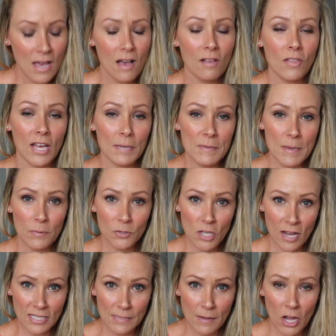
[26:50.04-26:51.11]
a lot of people
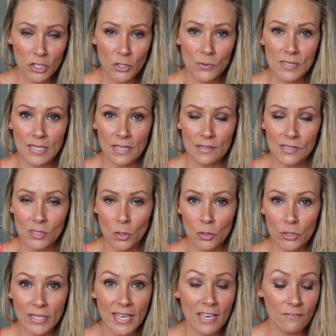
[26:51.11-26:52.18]
talked about using a
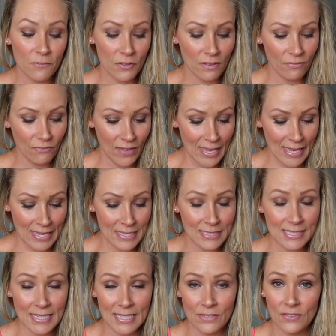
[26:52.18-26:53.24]
solar kit for the
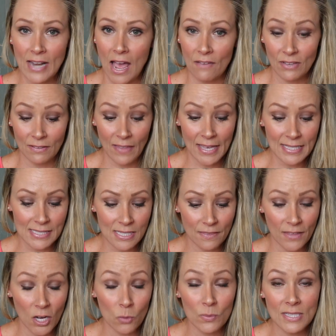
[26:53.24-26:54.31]
fans and even having lights in
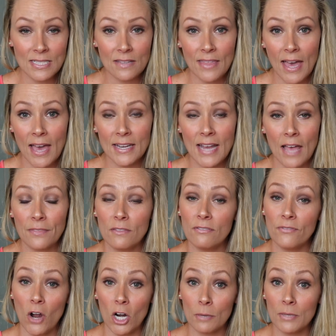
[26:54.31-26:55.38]
there. We did that at the
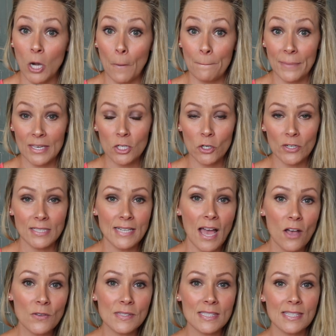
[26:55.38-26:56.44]
farm in our big
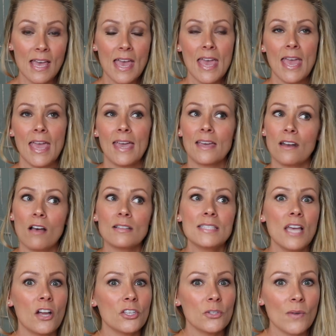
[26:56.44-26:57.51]
greenhouse, and I'll
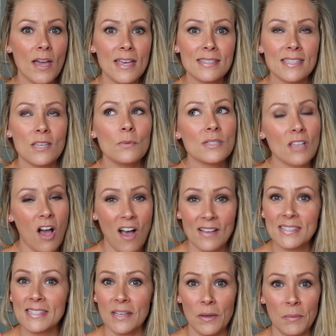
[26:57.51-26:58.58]
tell you guys, it was
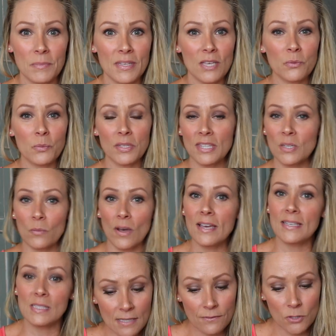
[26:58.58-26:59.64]
awesome. It really
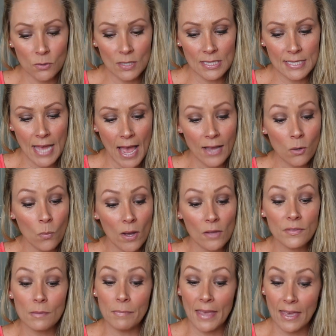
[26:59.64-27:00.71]
was. If you can tack
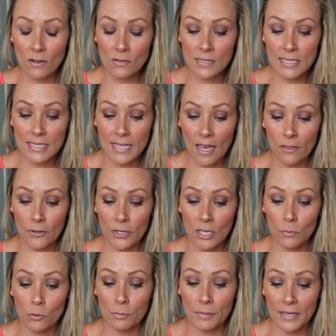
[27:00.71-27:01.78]
weld the panels together,
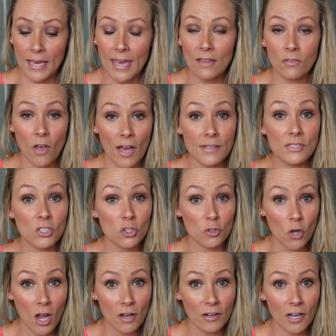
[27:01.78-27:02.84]
it will be a lot
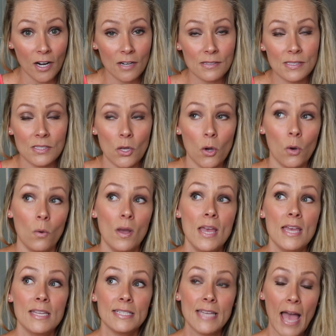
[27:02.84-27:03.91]
stronger. So,
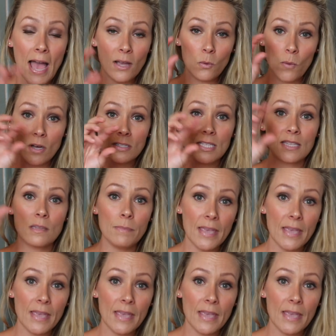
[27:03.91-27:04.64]
tack welding the